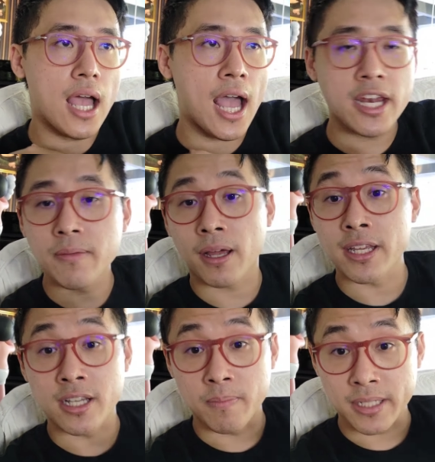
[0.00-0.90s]

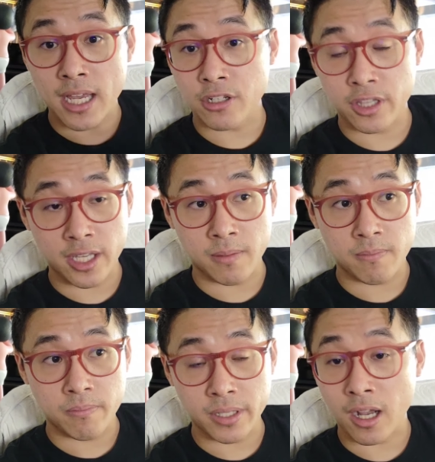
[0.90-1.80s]
anybody could potentially
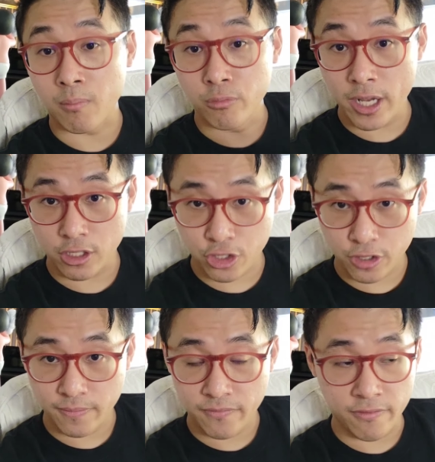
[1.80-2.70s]
become
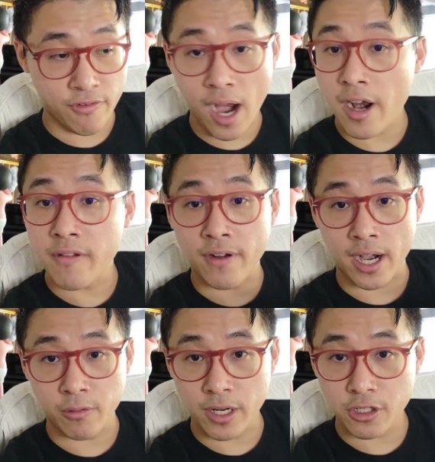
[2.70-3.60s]
rich, very,
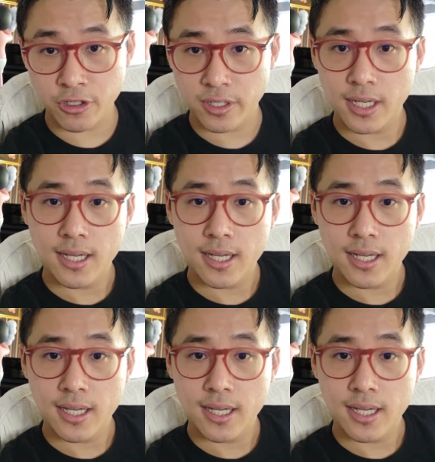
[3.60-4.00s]
very rich.